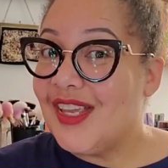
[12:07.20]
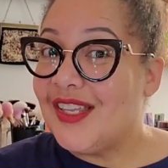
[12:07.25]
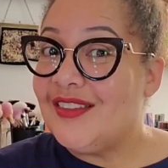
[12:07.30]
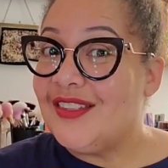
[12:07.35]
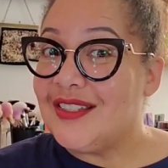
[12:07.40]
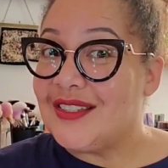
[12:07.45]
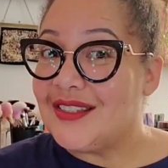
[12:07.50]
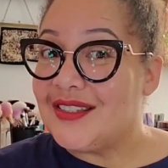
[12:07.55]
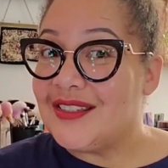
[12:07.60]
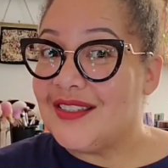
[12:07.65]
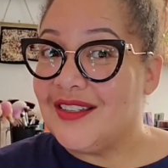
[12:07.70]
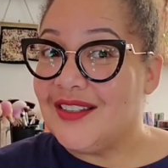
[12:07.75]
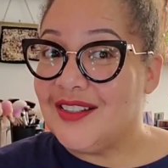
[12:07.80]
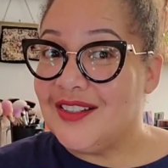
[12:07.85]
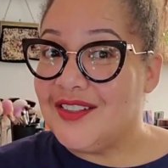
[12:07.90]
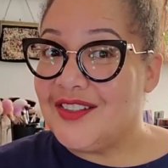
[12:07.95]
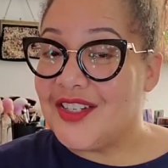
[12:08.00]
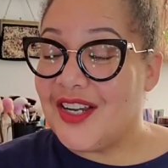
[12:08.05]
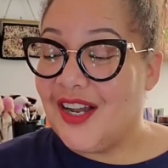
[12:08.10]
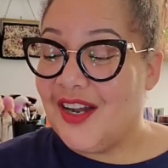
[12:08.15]
This is
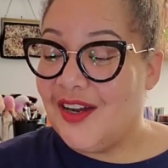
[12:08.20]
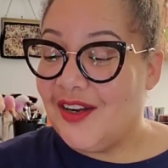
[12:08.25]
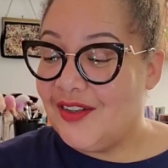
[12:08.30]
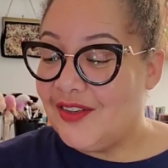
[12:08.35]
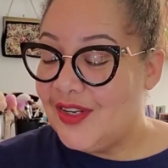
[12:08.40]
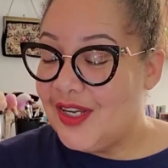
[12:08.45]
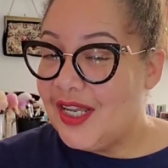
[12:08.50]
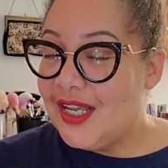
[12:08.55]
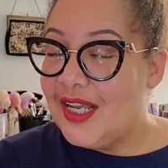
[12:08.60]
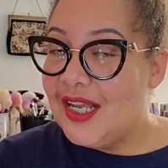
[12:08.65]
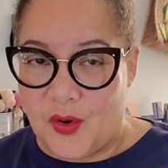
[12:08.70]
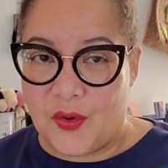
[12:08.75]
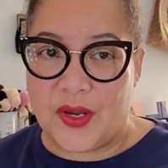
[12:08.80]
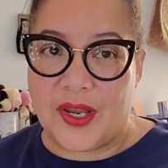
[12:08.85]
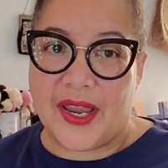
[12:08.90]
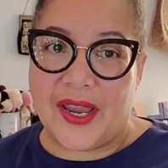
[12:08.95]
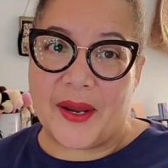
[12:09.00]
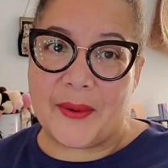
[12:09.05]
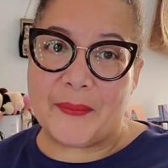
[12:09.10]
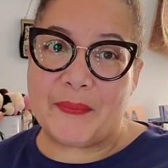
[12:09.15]
good, y'all.
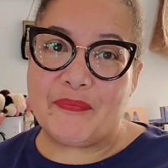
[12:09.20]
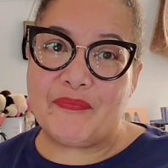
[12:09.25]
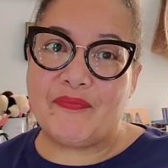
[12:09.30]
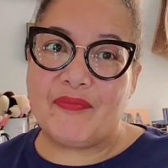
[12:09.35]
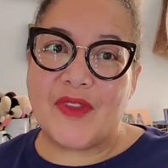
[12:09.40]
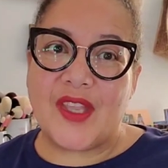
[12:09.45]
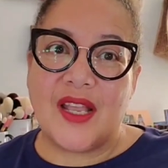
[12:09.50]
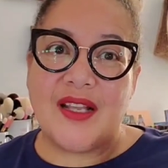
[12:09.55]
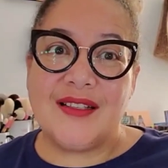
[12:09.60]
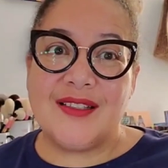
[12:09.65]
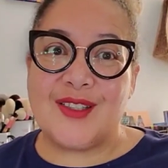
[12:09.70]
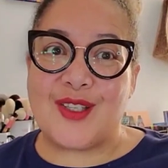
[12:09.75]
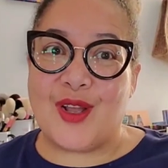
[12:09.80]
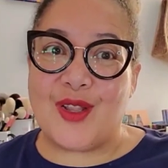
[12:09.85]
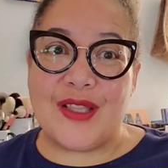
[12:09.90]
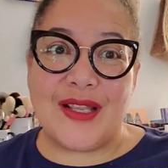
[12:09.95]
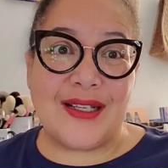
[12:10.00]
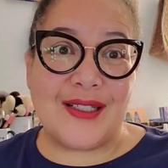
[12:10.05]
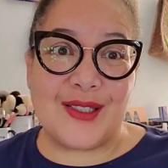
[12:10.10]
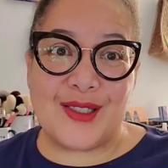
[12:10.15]
Okay, so
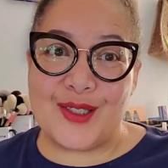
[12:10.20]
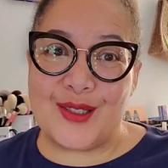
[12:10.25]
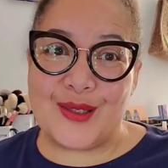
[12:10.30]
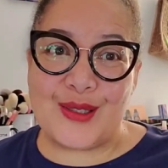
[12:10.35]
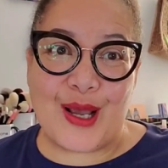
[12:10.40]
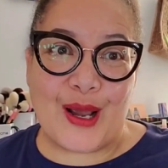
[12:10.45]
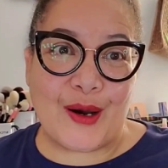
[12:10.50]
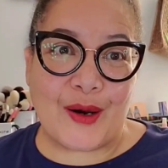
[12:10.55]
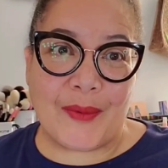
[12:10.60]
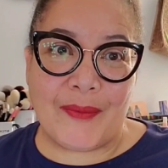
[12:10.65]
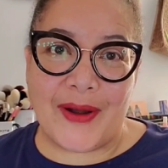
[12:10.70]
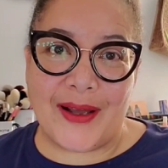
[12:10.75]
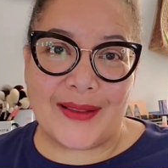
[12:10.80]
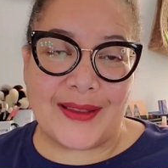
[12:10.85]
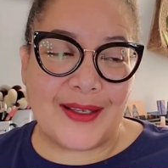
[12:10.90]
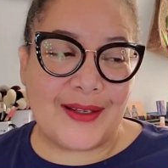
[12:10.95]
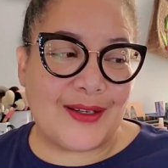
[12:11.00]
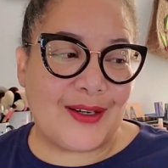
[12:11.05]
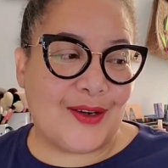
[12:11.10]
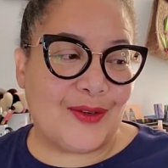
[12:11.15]
let's just talk about
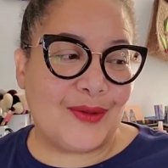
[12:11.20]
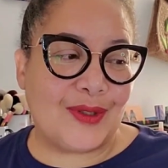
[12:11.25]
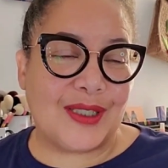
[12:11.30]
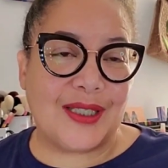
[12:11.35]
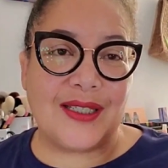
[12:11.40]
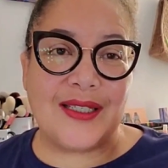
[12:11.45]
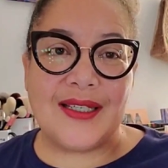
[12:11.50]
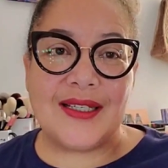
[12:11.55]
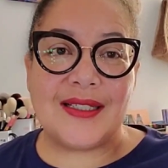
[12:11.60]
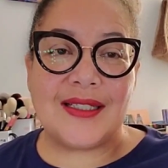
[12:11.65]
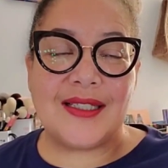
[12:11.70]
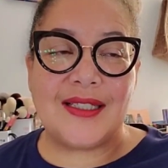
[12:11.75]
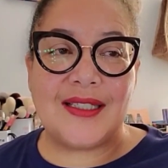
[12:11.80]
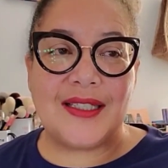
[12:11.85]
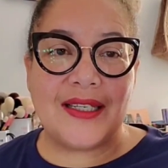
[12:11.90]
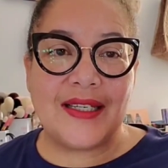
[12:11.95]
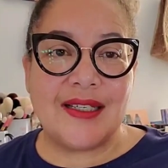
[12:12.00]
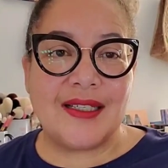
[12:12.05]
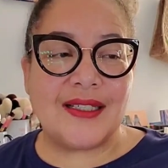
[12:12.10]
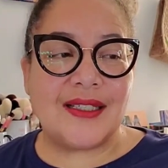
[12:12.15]
the notes in this.
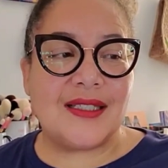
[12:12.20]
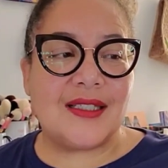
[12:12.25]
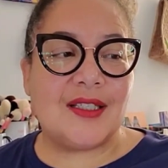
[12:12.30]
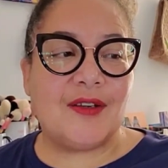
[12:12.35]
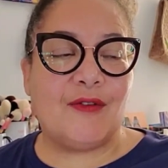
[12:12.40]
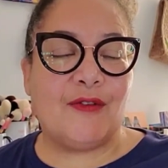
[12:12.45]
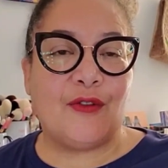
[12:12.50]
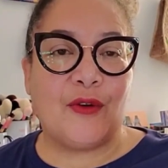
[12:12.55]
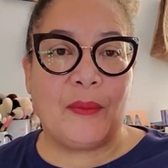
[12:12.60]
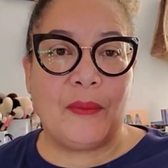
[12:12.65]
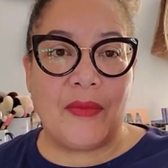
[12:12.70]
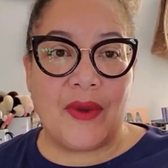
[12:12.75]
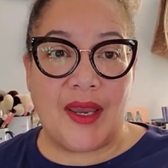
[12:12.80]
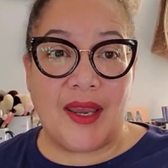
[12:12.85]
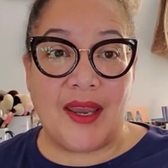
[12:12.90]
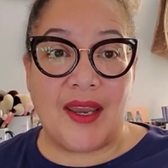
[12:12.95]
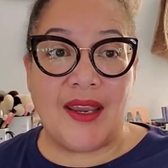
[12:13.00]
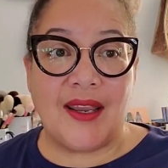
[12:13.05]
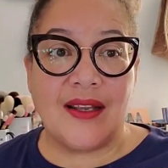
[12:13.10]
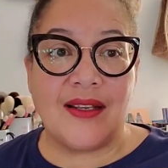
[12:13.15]
This, for
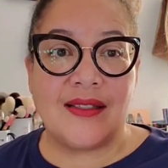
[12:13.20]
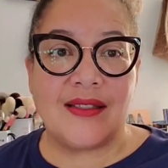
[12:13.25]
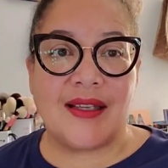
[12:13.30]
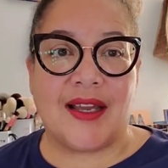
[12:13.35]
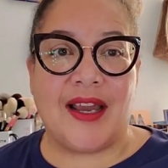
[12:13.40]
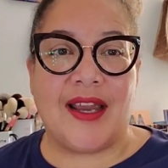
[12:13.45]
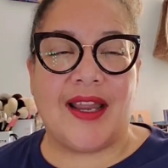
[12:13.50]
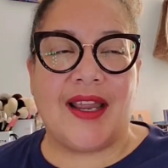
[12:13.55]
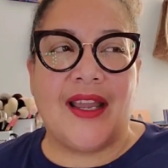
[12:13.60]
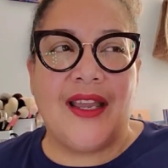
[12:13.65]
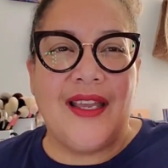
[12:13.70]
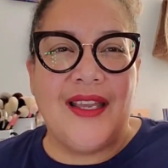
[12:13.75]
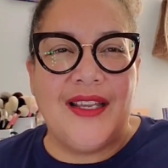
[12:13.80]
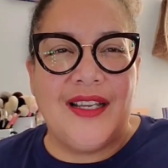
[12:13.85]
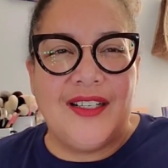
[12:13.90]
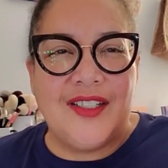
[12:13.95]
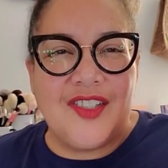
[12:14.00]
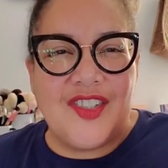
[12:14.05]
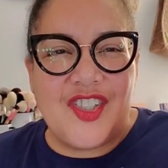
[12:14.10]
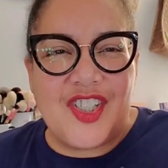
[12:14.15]
me, is like
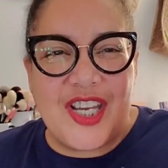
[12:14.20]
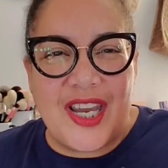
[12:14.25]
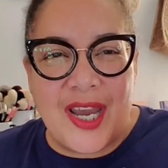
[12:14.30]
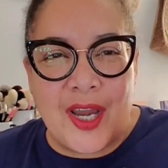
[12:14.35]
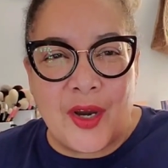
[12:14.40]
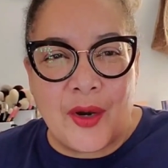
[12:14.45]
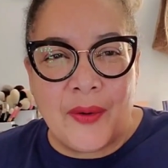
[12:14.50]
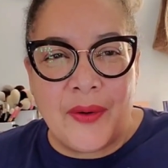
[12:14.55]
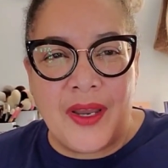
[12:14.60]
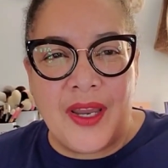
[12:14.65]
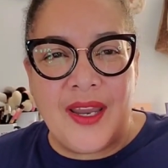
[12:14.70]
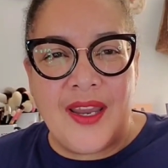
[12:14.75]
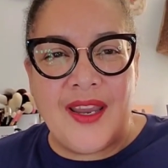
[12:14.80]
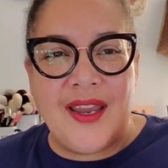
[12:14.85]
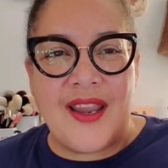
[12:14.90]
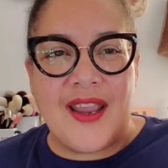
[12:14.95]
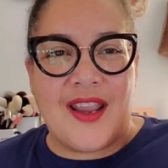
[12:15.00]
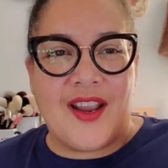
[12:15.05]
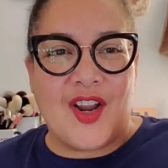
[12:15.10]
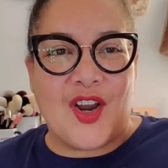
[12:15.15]

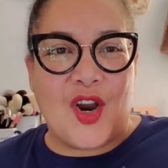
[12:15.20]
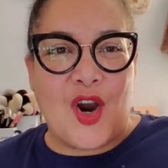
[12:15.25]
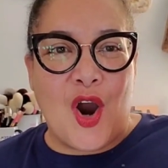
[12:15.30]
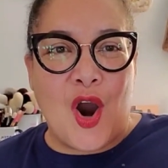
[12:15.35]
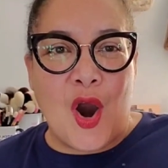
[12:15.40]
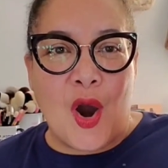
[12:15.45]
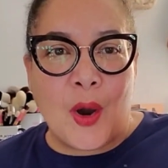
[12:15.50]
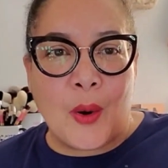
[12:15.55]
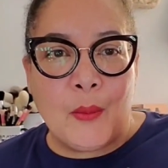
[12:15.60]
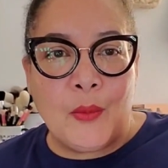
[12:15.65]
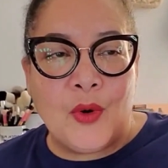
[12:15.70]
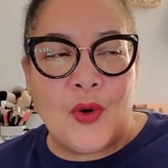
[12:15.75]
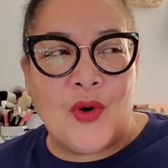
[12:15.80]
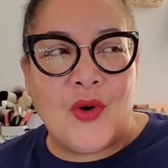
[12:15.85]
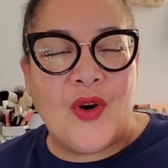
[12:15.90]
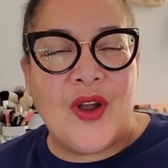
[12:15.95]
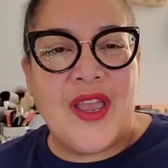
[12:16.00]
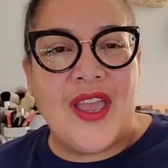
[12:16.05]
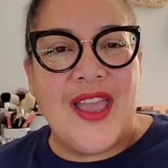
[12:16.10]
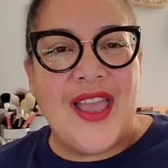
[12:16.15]
cherry and
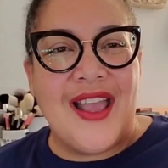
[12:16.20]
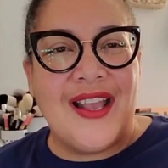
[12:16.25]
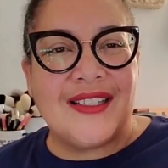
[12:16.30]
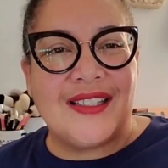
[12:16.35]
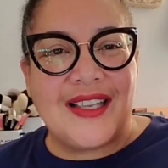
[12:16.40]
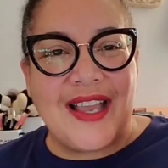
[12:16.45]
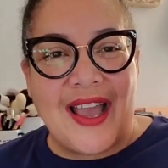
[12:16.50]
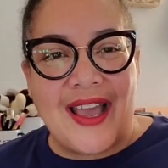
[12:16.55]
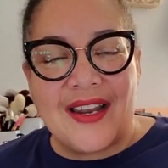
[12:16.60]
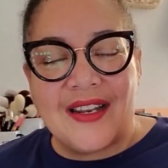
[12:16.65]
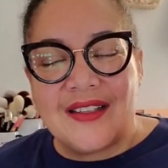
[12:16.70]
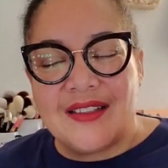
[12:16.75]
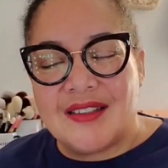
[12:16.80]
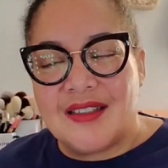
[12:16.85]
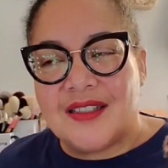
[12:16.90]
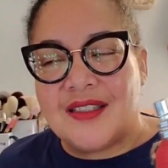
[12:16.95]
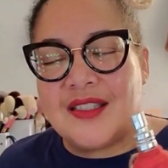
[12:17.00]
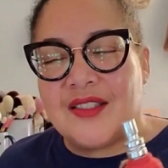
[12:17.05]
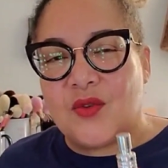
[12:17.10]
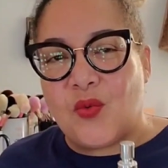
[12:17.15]
caramel. It's got
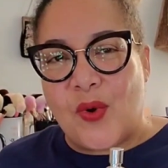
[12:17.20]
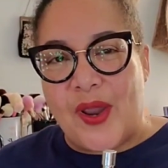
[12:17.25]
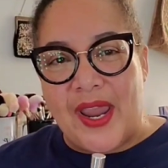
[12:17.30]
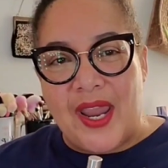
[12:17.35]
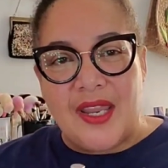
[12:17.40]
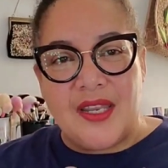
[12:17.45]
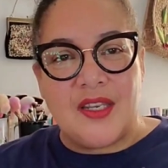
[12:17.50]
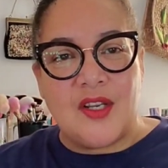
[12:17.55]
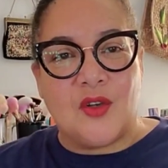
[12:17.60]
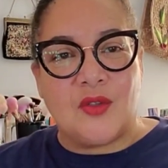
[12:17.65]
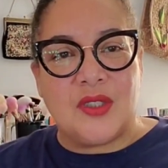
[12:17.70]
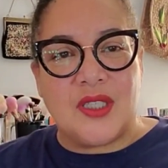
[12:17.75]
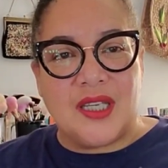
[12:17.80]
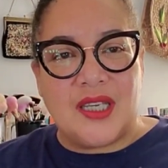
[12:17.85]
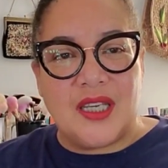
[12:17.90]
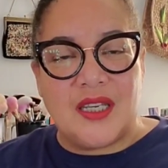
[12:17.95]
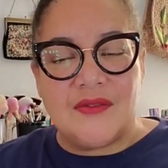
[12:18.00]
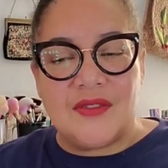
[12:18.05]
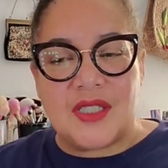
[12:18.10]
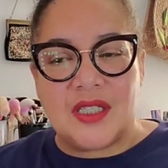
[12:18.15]
the suede note that
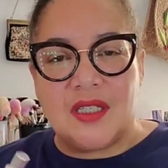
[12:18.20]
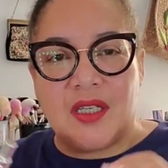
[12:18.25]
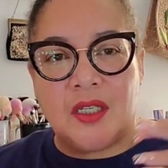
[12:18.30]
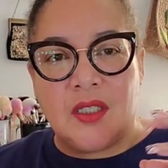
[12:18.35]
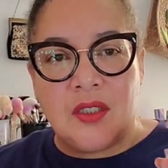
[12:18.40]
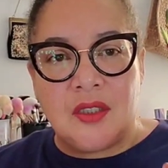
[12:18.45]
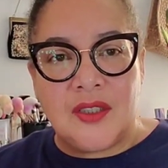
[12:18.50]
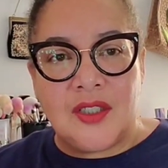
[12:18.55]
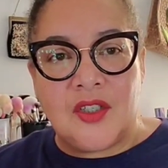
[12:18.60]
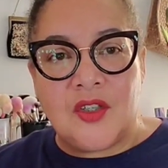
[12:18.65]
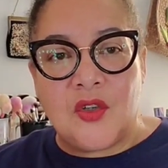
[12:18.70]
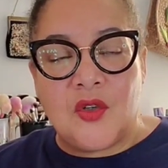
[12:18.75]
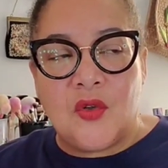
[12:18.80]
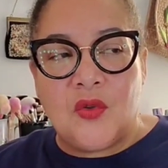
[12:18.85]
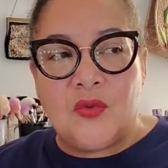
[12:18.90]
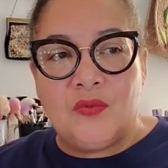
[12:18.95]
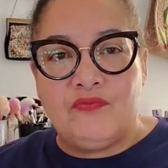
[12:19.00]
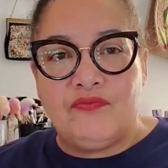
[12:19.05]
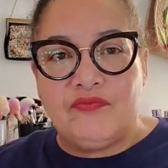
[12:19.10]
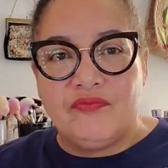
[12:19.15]
gives it a
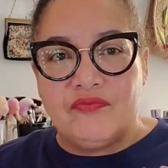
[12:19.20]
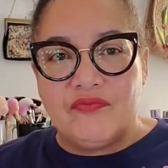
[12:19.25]
little